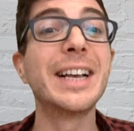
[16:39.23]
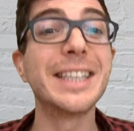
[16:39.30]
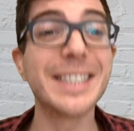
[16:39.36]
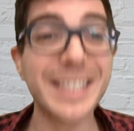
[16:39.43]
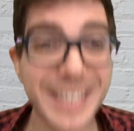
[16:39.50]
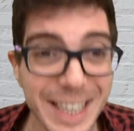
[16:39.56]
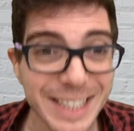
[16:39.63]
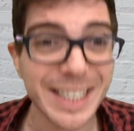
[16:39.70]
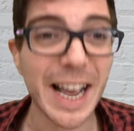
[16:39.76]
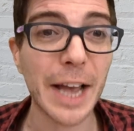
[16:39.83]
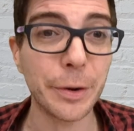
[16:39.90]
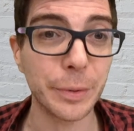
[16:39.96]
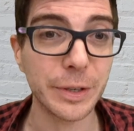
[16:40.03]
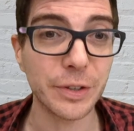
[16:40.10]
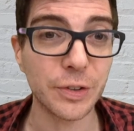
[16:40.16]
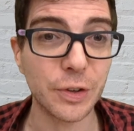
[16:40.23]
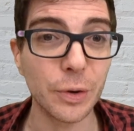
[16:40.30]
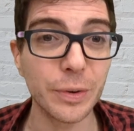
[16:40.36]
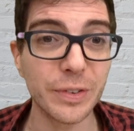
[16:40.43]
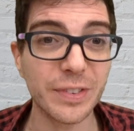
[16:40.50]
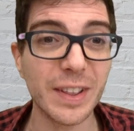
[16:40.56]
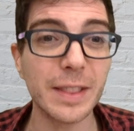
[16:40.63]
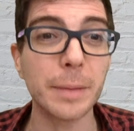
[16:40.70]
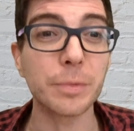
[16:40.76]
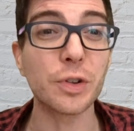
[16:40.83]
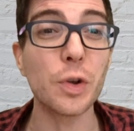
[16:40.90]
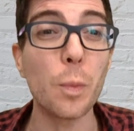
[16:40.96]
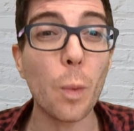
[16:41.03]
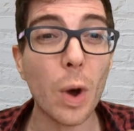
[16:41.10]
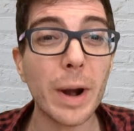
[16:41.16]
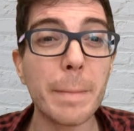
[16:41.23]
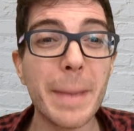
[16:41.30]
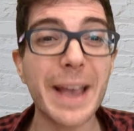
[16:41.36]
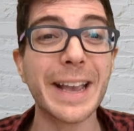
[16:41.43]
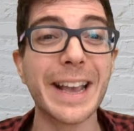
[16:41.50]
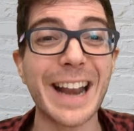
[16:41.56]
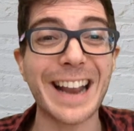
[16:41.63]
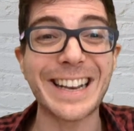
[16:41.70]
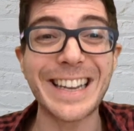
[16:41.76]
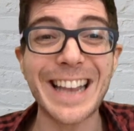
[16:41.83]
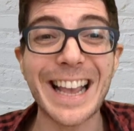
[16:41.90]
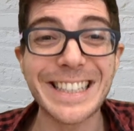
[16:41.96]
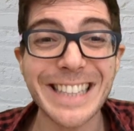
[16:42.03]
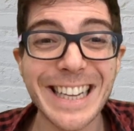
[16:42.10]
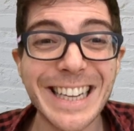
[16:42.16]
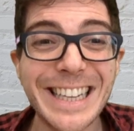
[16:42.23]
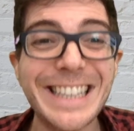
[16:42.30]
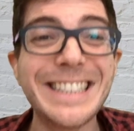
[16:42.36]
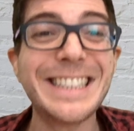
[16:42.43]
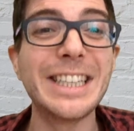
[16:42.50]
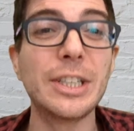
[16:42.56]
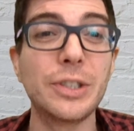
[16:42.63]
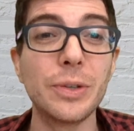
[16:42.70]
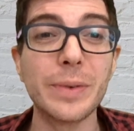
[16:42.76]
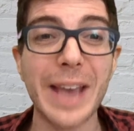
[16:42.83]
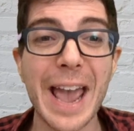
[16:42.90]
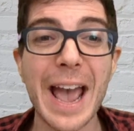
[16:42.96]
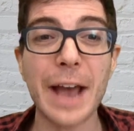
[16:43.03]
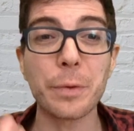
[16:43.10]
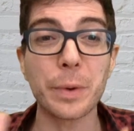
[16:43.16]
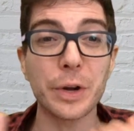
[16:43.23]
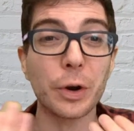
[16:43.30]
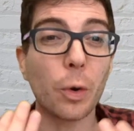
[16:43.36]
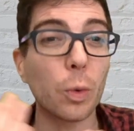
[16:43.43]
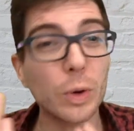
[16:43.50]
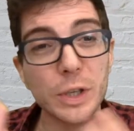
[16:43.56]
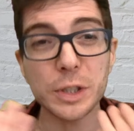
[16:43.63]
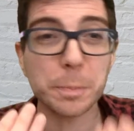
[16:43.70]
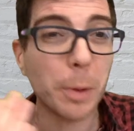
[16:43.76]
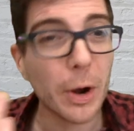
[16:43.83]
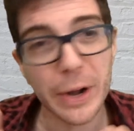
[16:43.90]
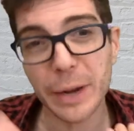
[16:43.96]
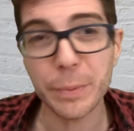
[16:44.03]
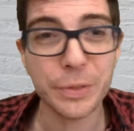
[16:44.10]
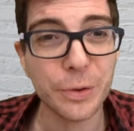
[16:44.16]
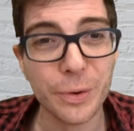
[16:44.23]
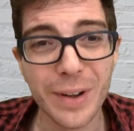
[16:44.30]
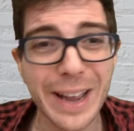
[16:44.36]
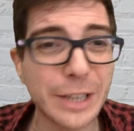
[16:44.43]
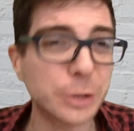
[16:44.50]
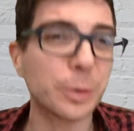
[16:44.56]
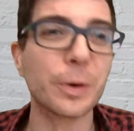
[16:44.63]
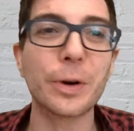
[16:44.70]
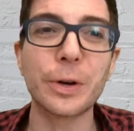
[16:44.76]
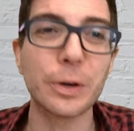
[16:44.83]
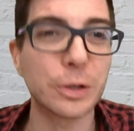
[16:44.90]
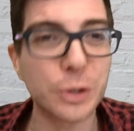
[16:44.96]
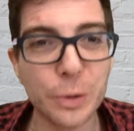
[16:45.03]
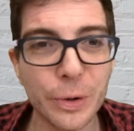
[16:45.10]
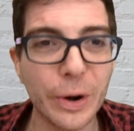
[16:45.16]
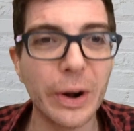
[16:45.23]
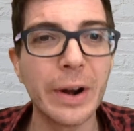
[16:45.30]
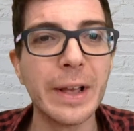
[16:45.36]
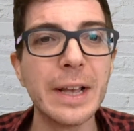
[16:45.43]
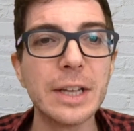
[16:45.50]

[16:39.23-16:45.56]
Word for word: 600 students in them, so you want to make it as easy as you can when you're corresponding with your lecturer or your tutor